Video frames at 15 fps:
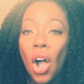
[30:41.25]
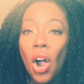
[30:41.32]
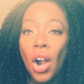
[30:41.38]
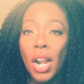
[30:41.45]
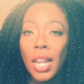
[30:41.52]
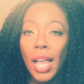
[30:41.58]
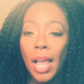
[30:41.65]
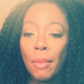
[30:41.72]

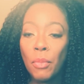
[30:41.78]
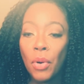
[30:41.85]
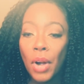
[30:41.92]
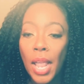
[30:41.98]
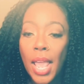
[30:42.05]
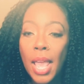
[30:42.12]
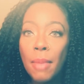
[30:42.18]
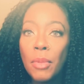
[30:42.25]
are a lot
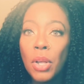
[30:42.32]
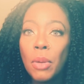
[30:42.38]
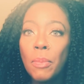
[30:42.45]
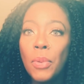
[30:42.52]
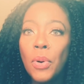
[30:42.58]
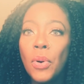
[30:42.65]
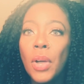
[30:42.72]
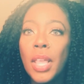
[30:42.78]
more
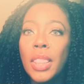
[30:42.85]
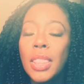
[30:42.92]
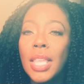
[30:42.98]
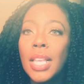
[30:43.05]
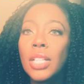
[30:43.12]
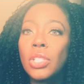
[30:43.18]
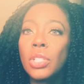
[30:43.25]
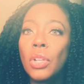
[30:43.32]
amicable and
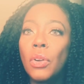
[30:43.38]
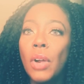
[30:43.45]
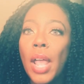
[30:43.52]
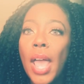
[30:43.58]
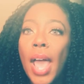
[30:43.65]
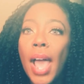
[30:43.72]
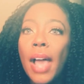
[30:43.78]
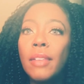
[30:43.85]
things don't
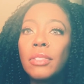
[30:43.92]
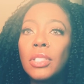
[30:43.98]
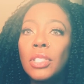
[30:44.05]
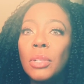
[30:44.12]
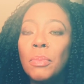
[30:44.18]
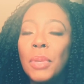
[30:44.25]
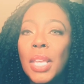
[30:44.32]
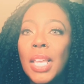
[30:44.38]
have
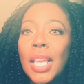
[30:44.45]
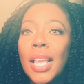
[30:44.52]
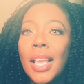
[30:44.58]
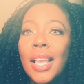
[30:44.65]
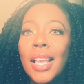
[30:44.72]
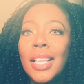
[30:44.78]
to be